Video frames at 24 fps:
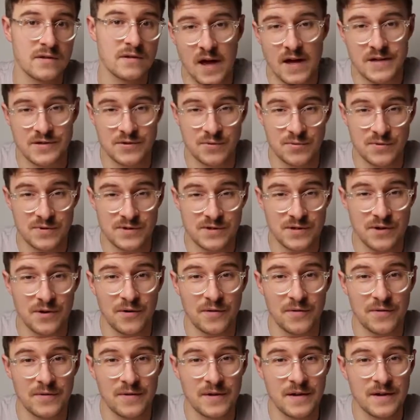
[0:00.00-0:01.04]
As a
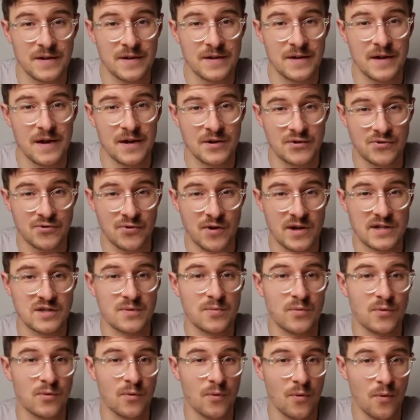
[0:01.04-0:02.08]
result, the addressable